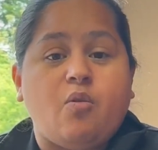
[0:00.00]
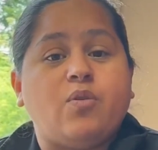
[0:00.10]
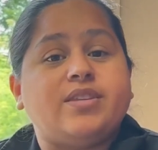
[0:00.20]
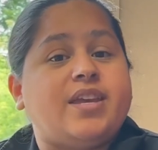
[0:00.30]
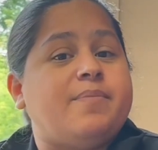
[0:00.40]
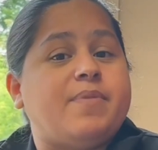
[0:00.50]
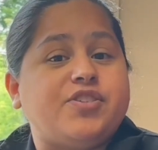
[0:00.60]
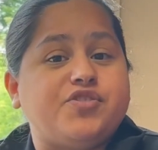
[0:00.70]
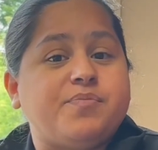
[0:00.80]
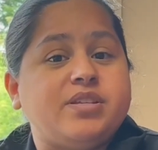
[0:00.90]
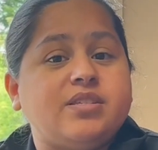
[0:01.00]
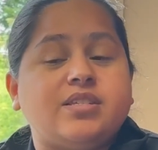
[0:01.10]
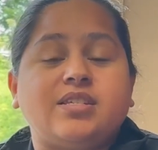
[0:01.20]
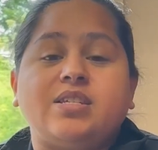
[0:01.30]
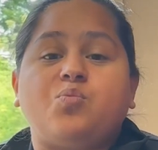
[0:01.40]
We take measurements to
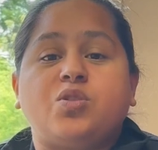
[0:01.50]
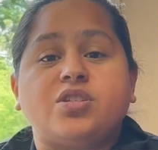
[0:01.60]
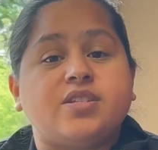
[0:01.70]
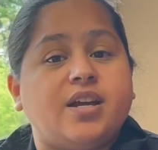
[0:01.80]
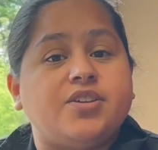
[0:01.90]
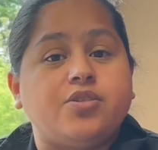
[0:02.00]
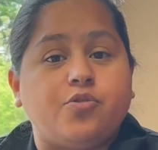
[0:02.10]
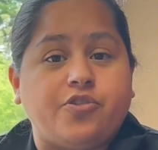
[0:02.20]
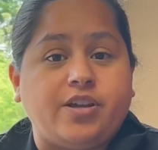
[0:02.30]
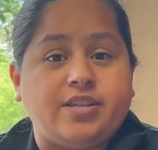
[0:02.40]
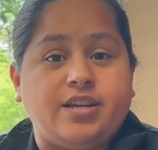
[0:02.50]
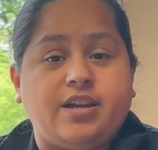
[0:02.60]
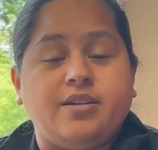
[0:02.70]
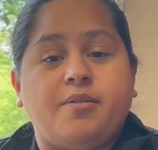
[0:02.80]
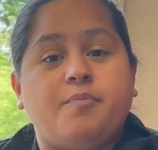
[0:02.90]
see which side you're grinding on.